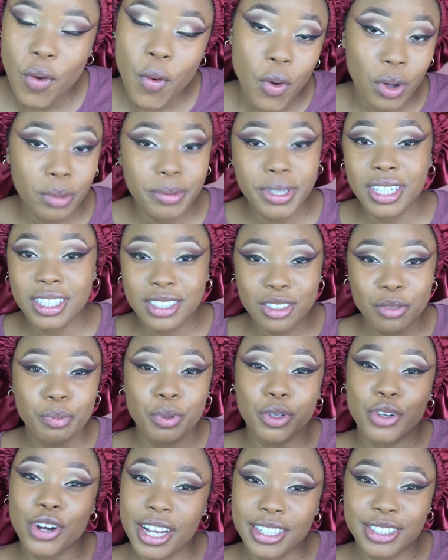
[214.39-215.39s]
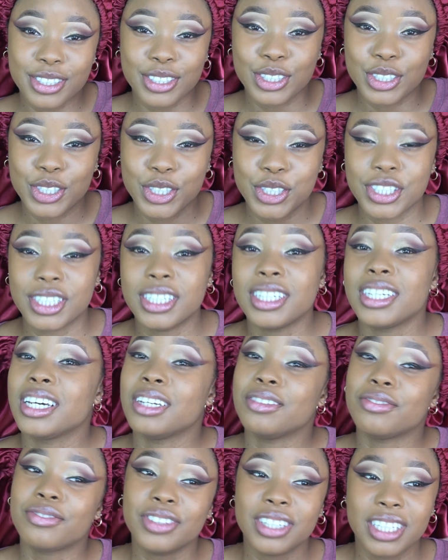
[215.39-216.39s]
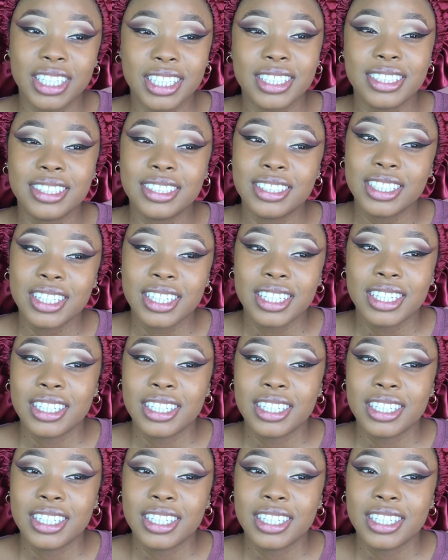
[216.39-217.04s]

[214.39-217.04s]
Or because of procrastination and